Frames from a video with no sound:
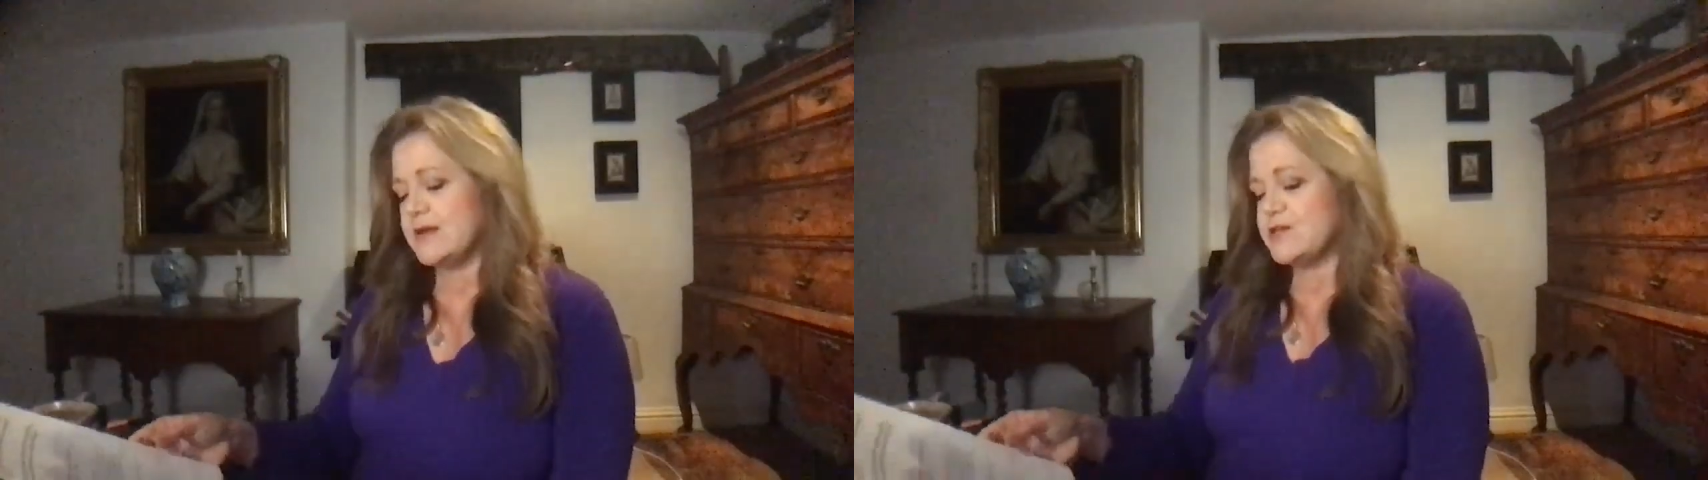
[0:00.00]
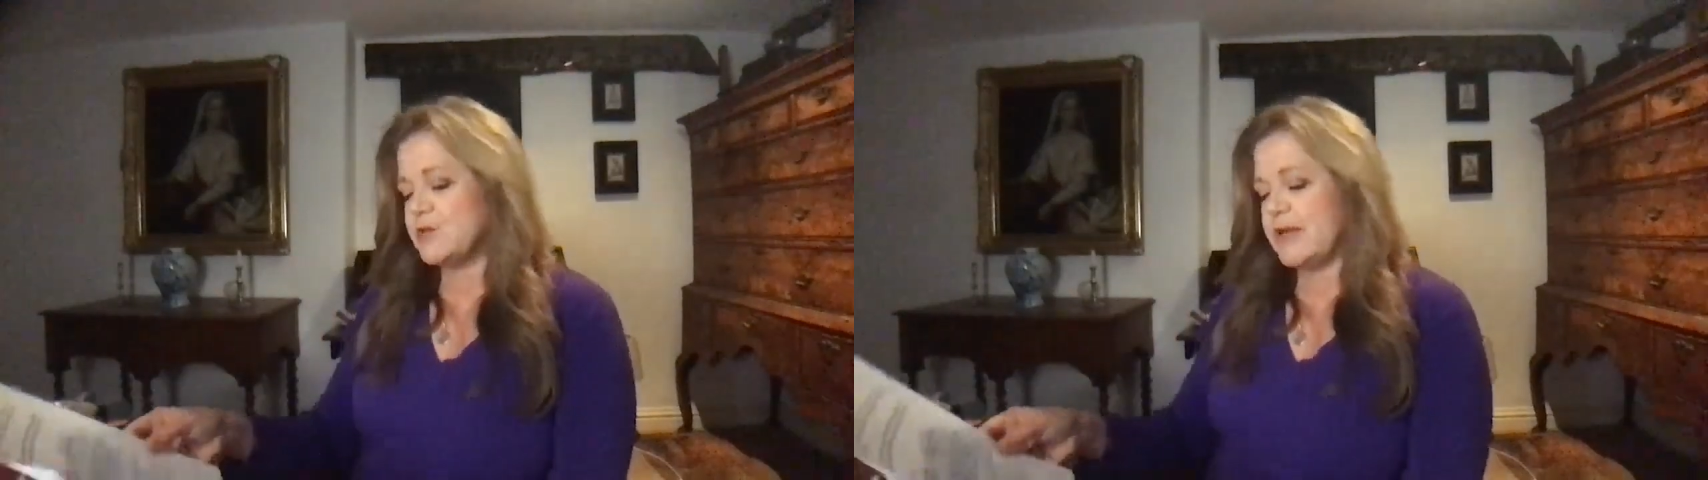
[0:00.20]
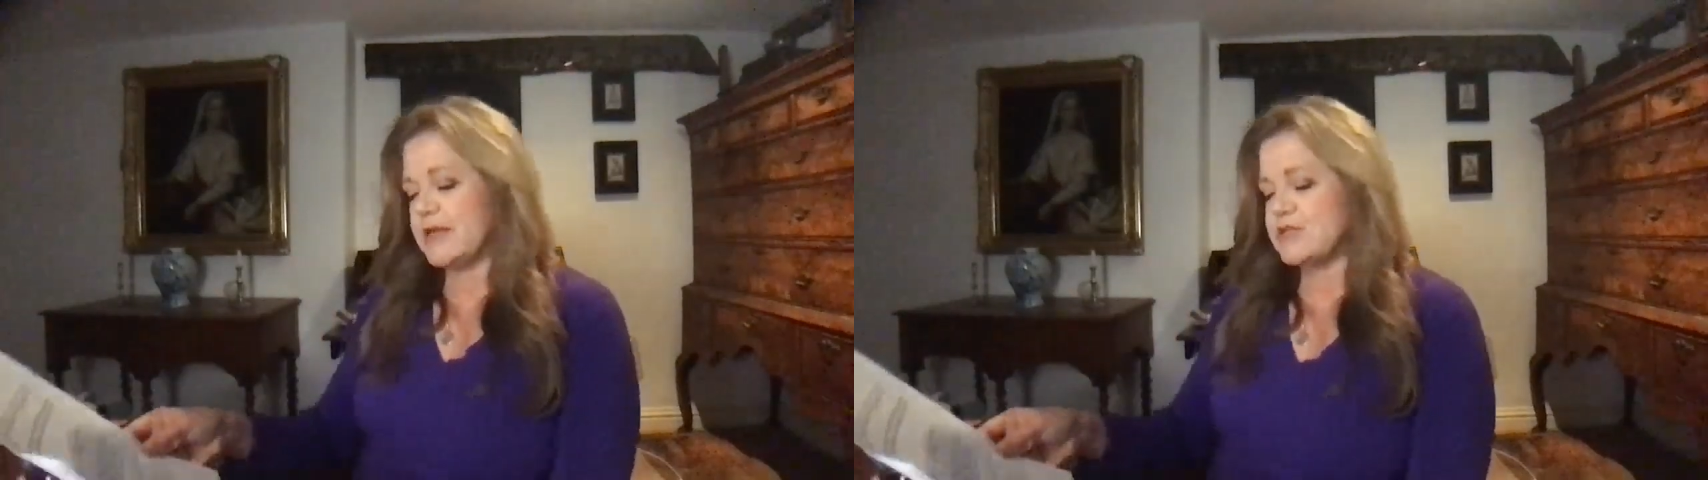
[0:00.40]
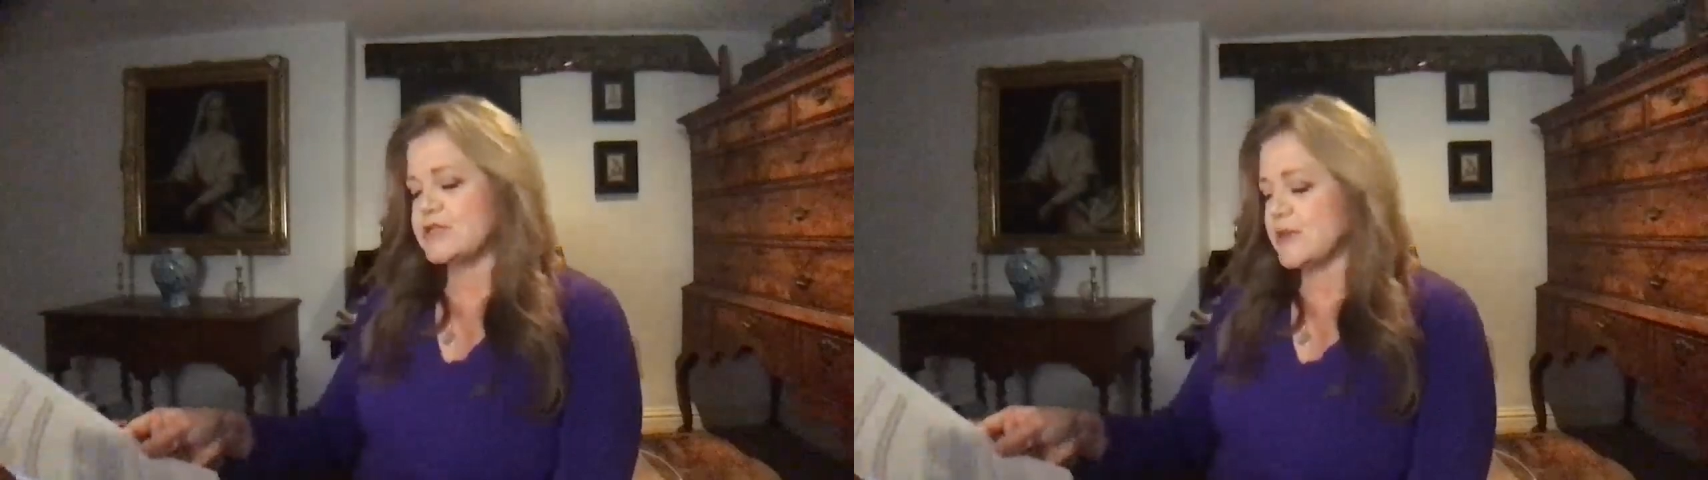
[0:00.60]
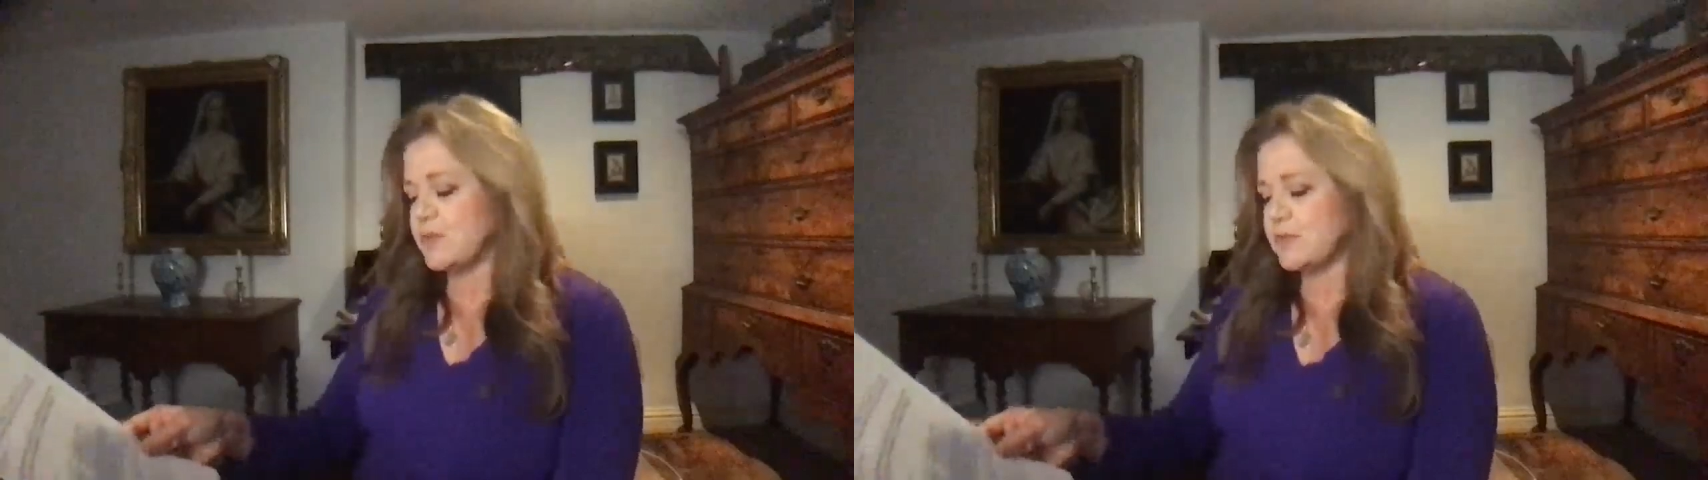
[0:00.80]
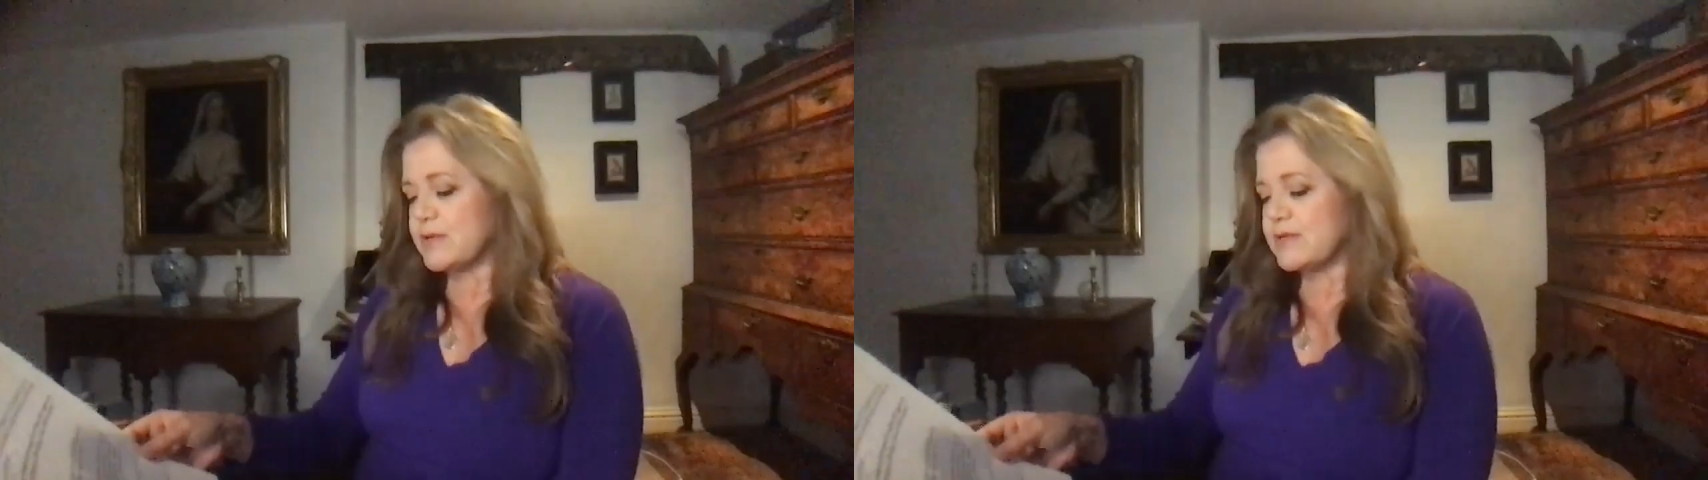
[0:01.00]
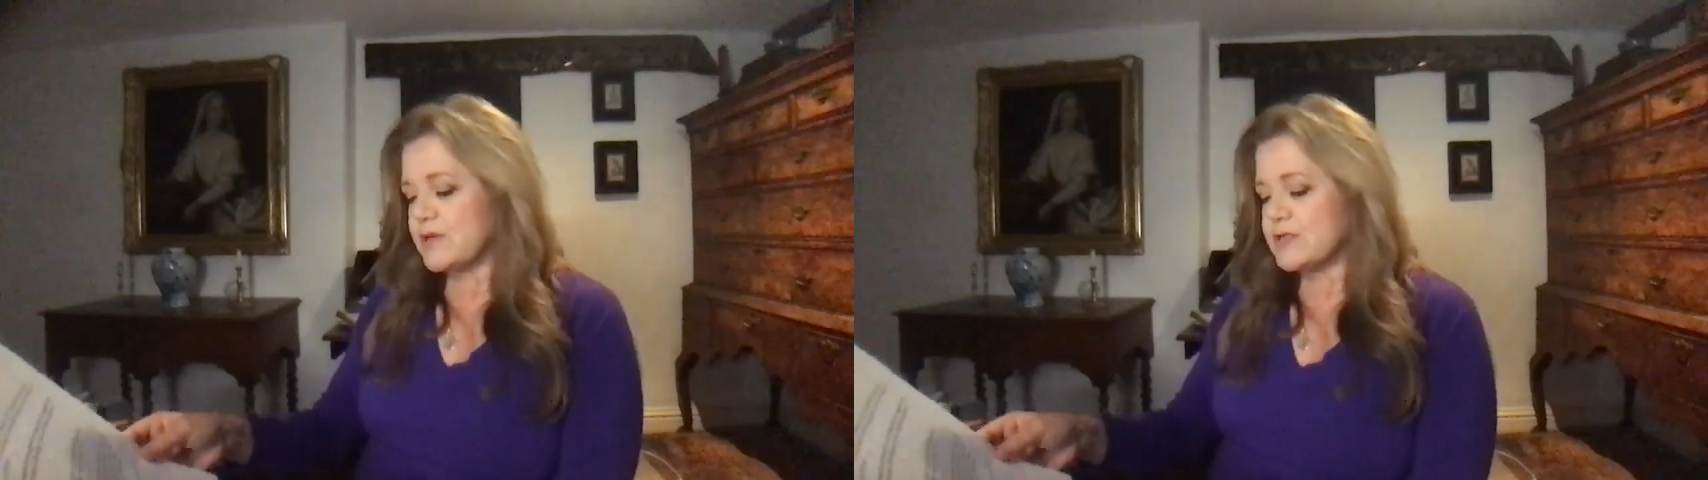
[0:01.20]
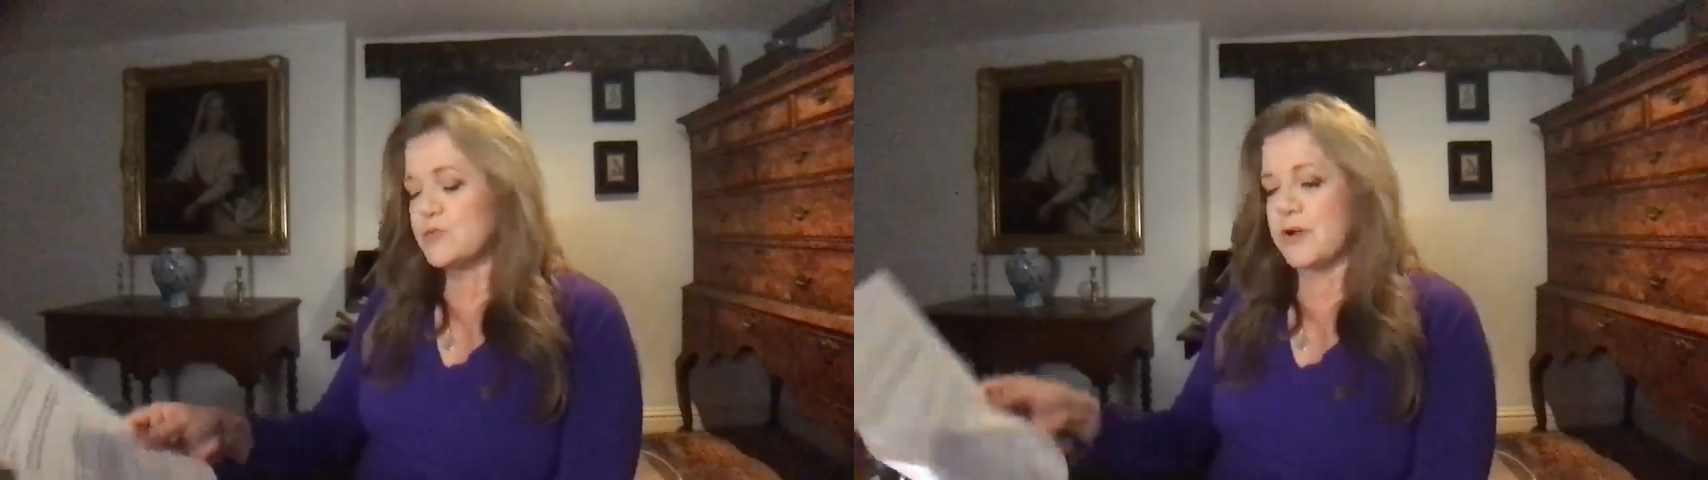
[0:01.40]
To each temperament, there
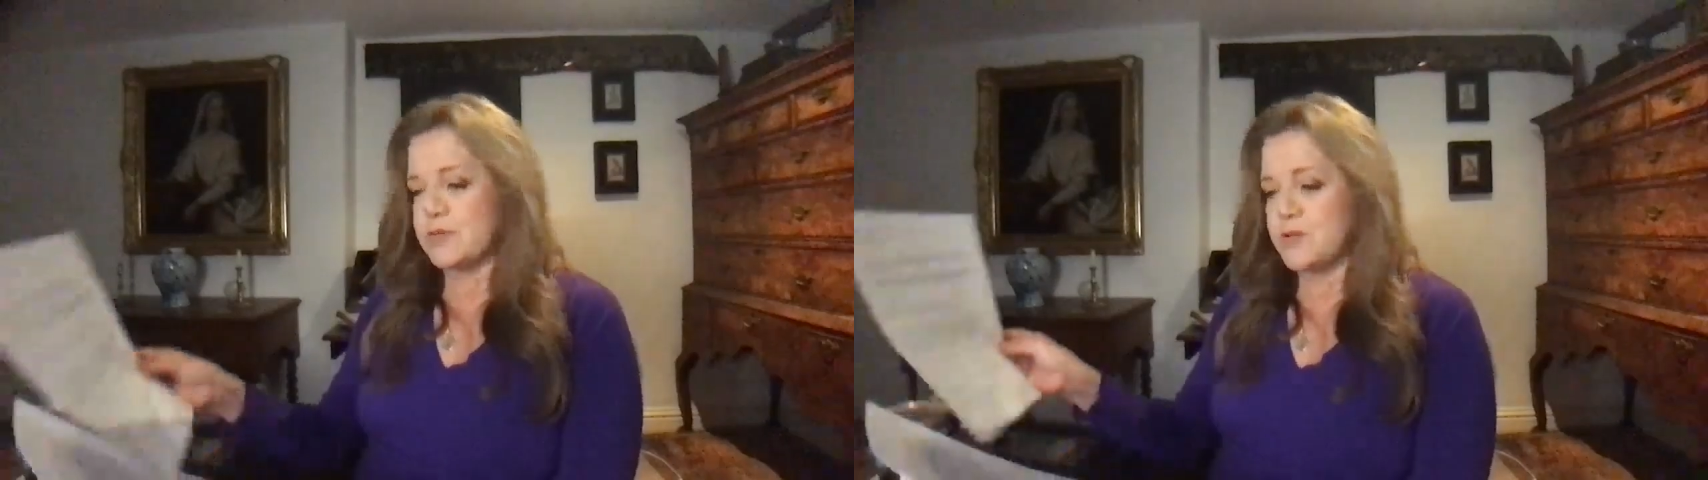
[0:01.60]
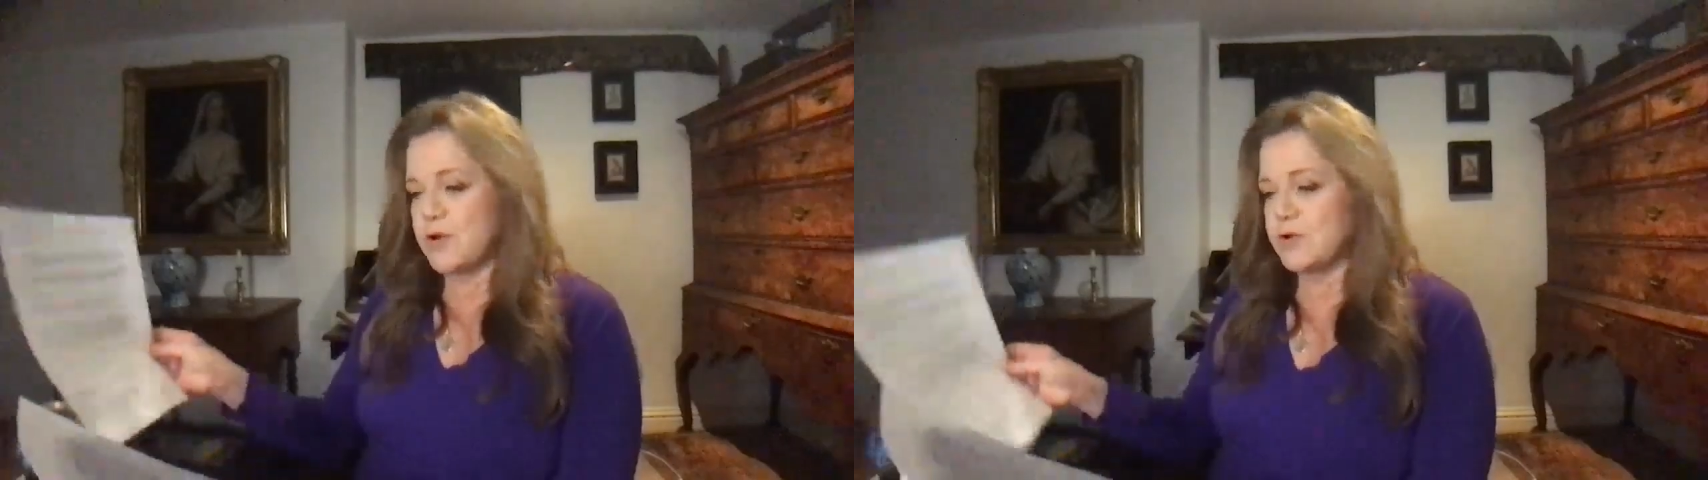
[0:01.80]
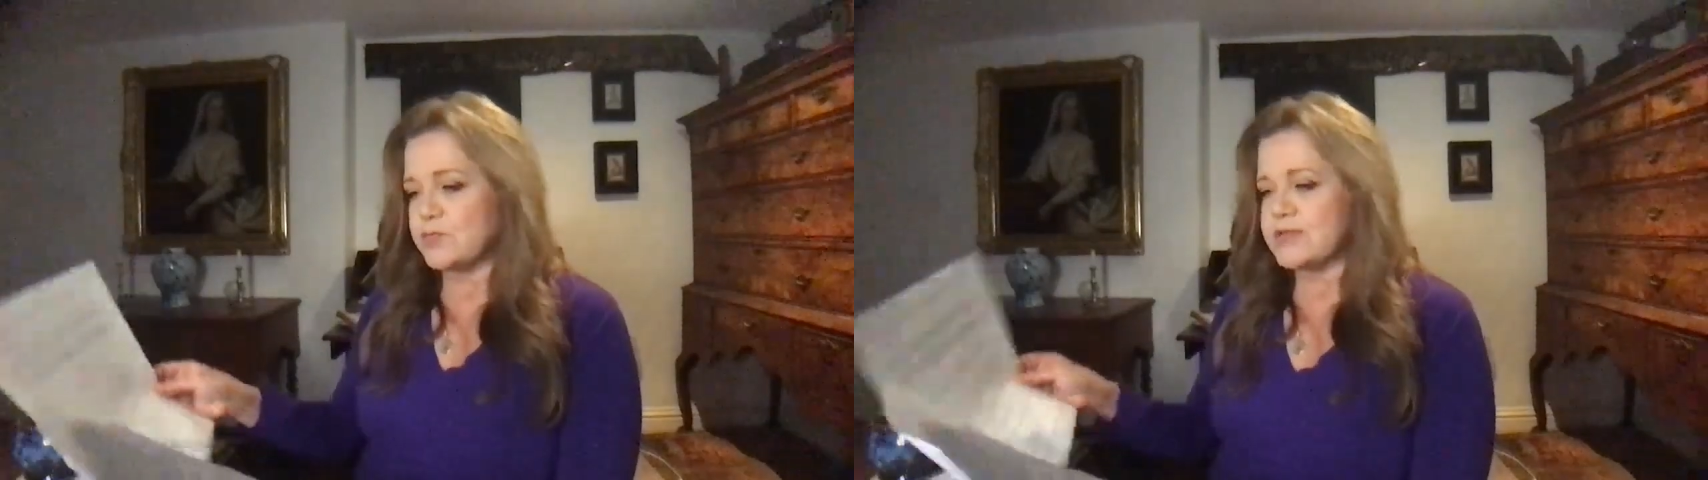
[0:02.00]
is one road